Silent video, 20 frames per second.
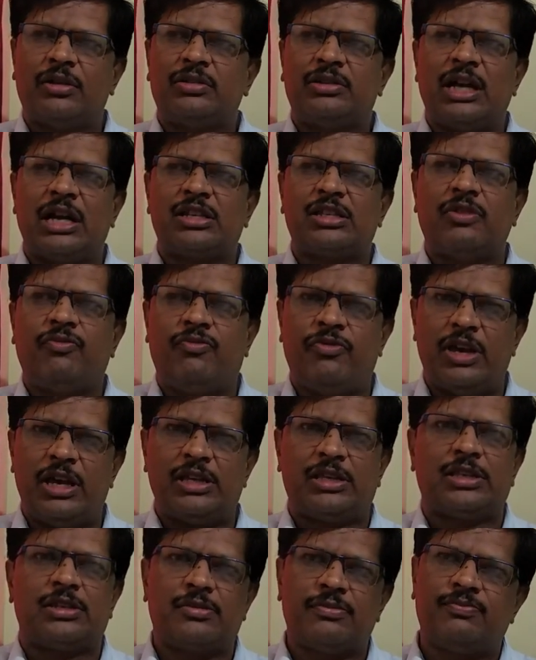That's a
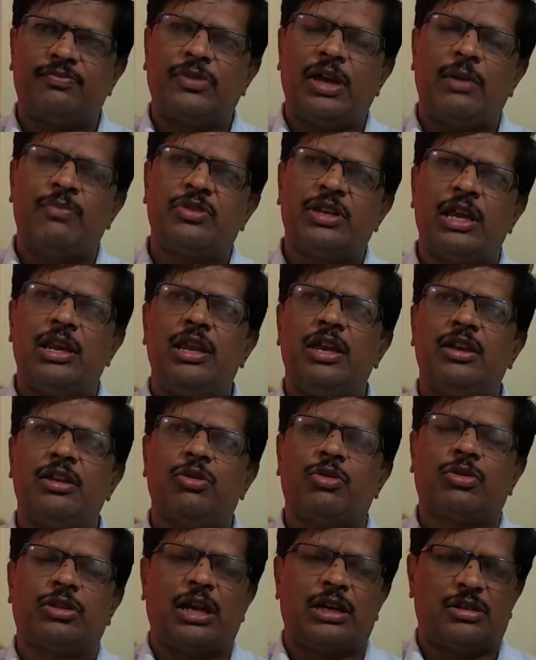waste. I'm telling
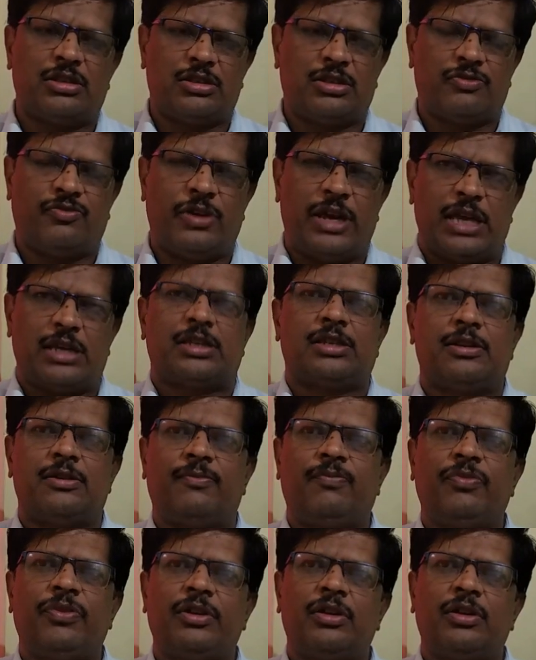you that's waste.